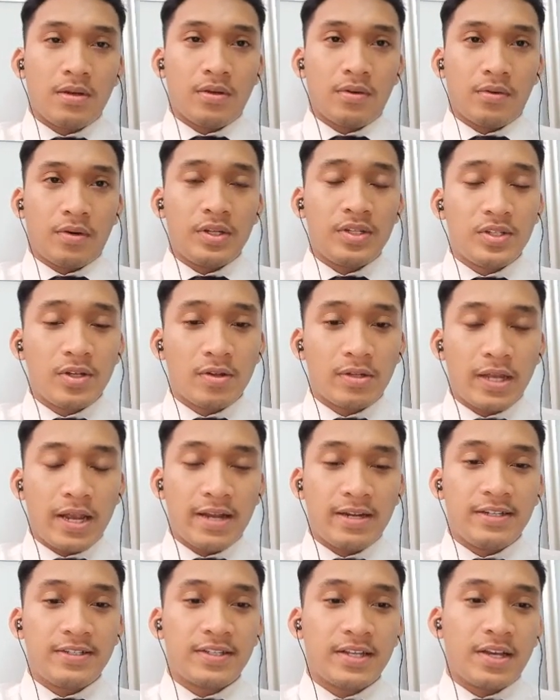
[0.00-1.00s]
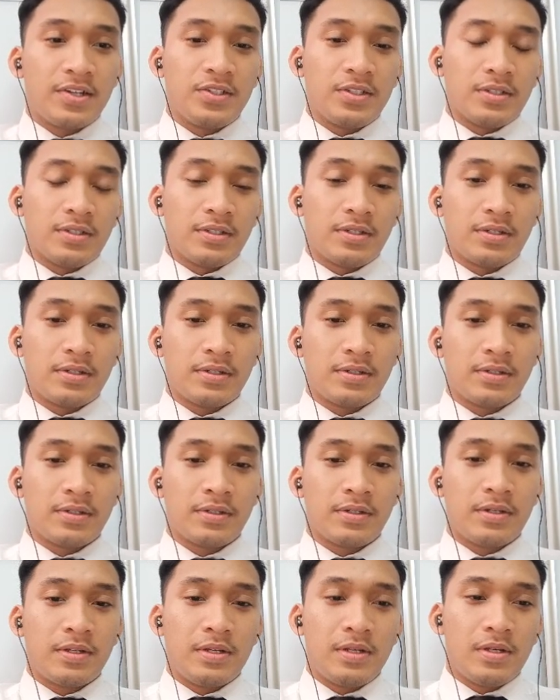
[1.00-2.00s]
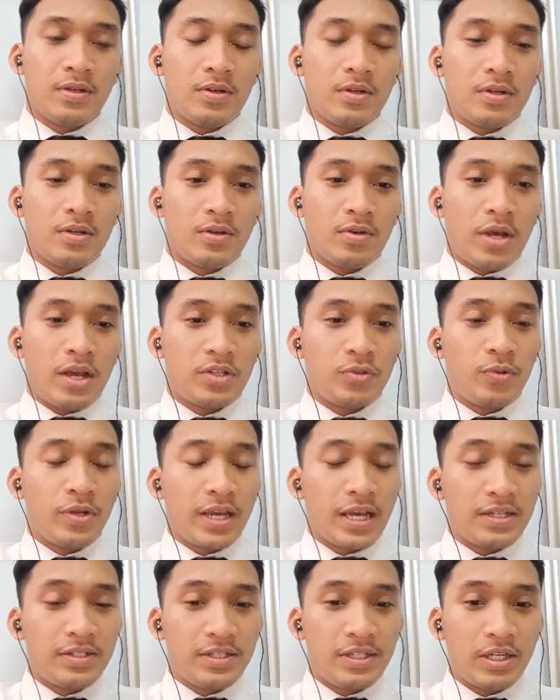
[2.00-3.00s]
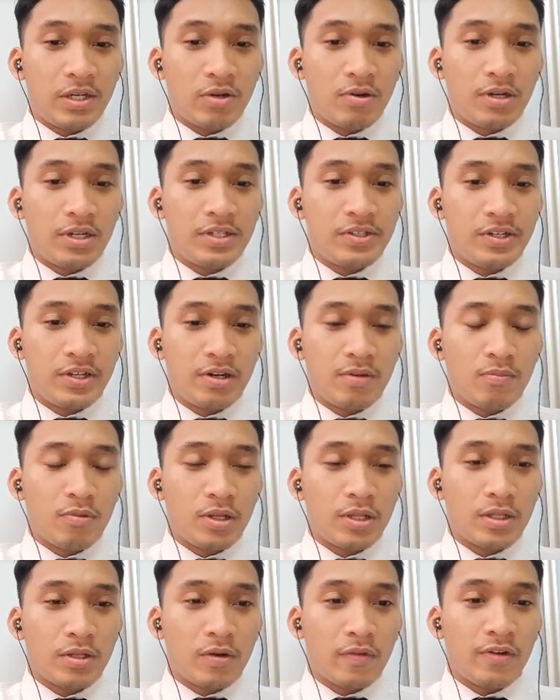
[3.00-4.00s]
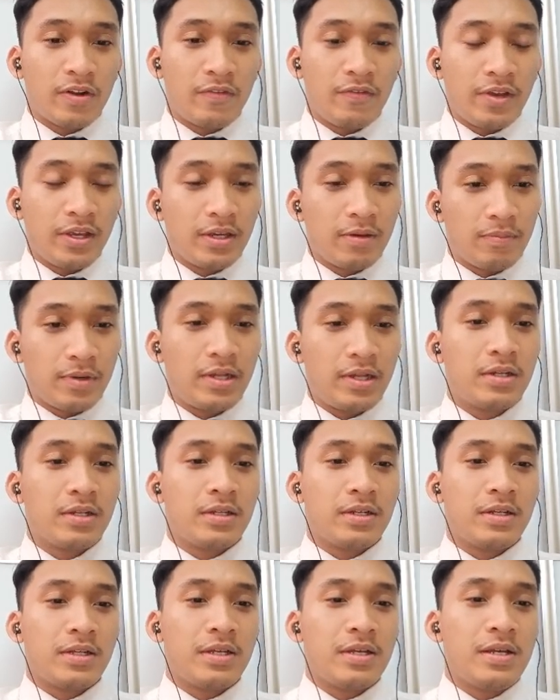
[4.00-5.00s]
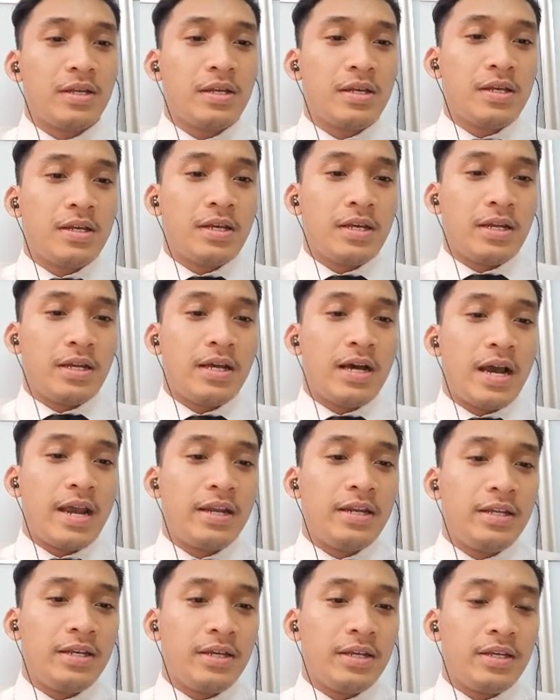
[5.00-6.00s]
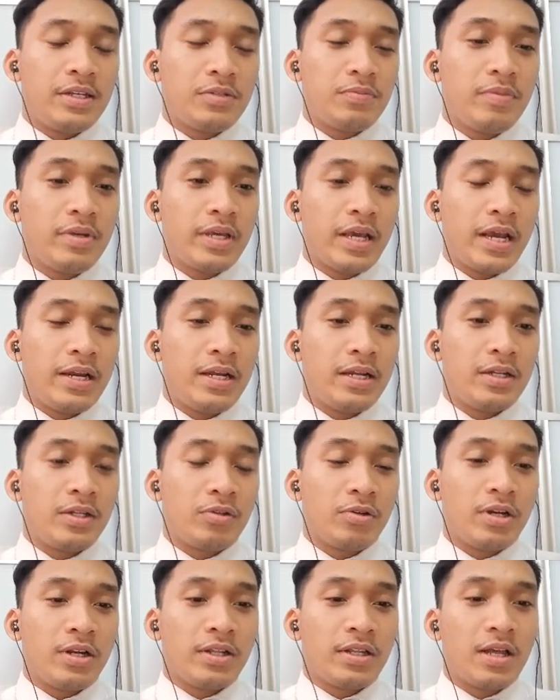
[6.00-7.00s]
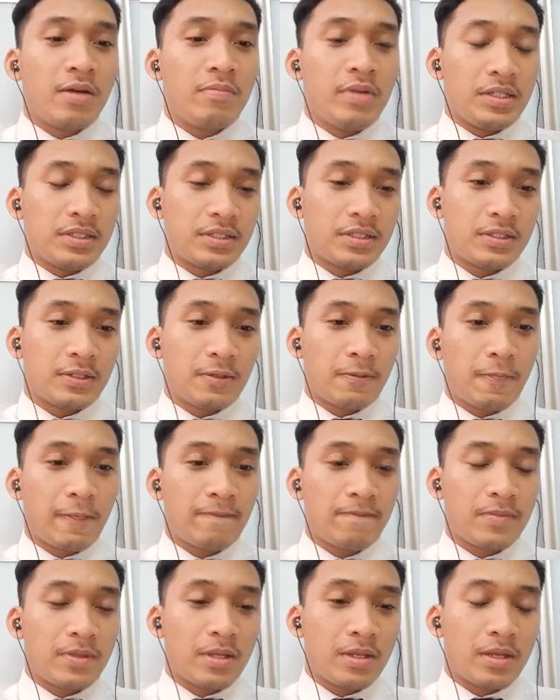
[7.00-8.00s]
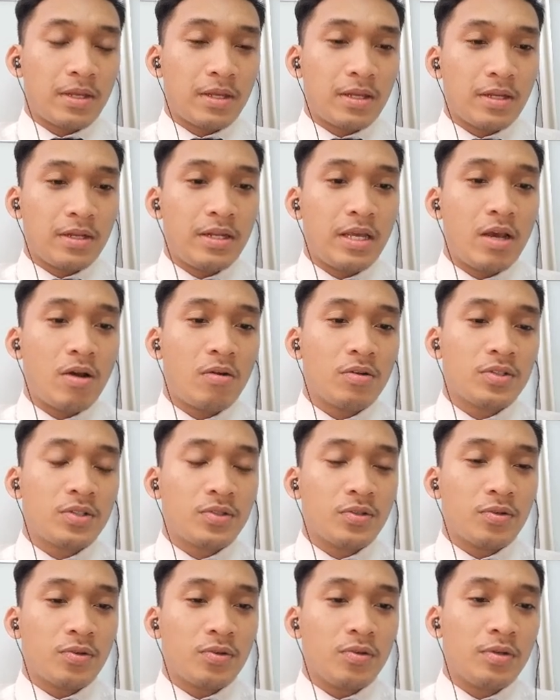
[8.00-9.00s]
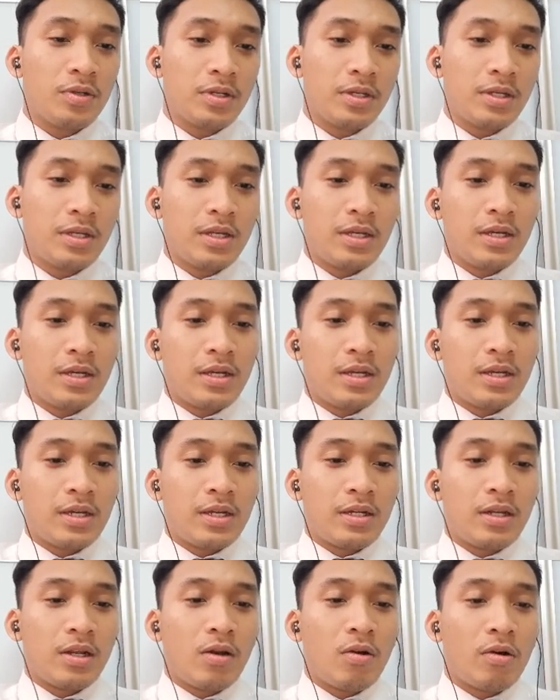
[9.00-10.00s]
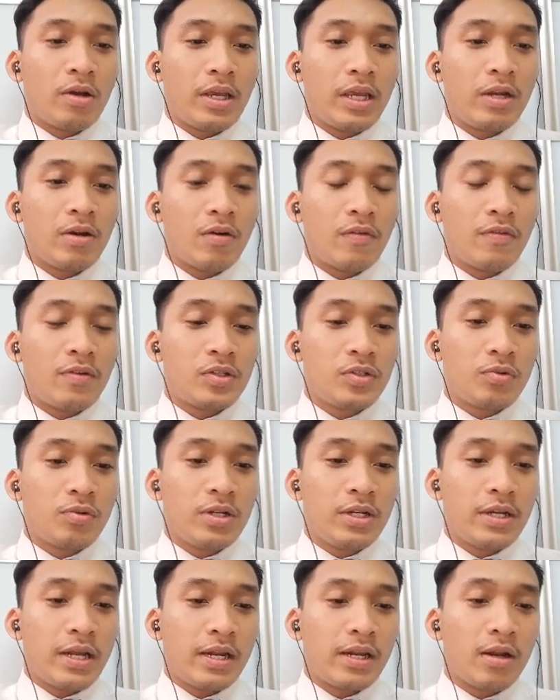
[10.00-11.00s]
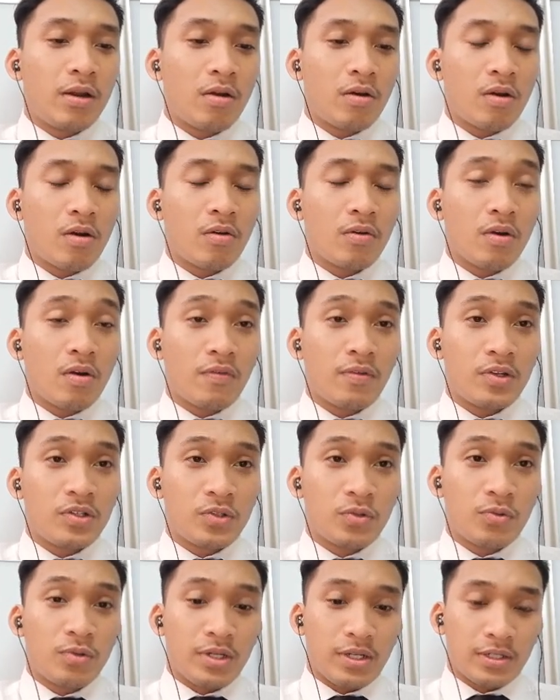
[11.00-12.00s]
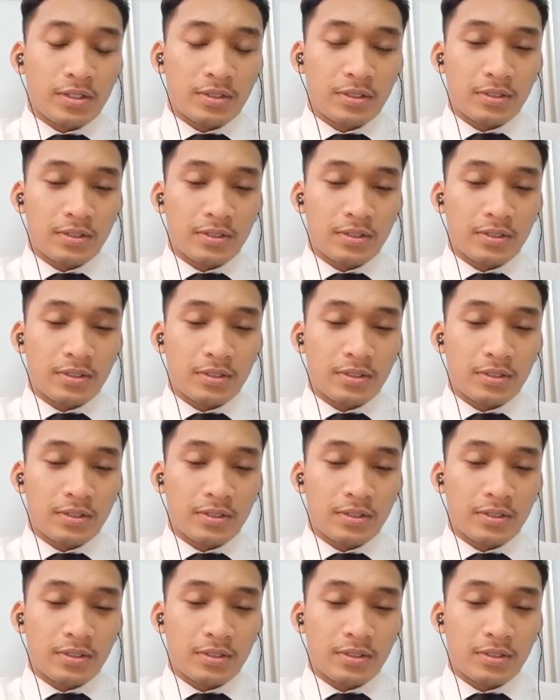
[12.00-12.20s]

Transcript: Result and discussion. As we can see on the serial monitor of the fingerprint, the ID is being added to the database. There are also the login of the student and the logout of the student.